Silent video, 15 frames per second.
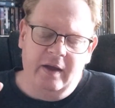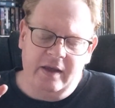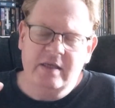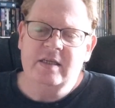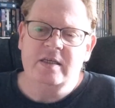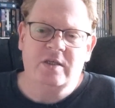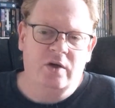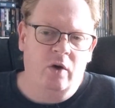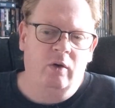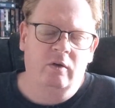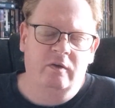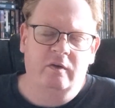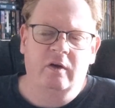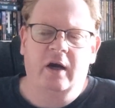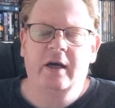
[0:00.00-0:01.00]
is his
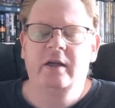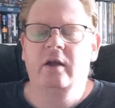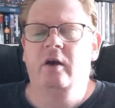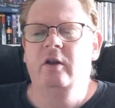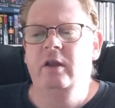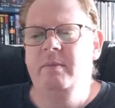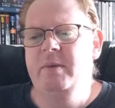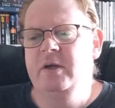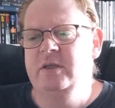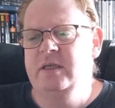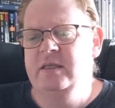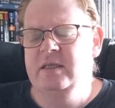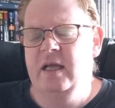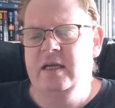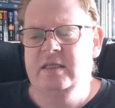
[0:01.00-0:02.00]
call sign only because
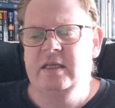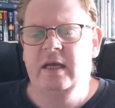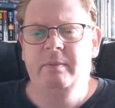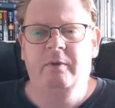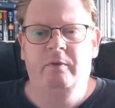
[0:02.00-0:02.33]
his last name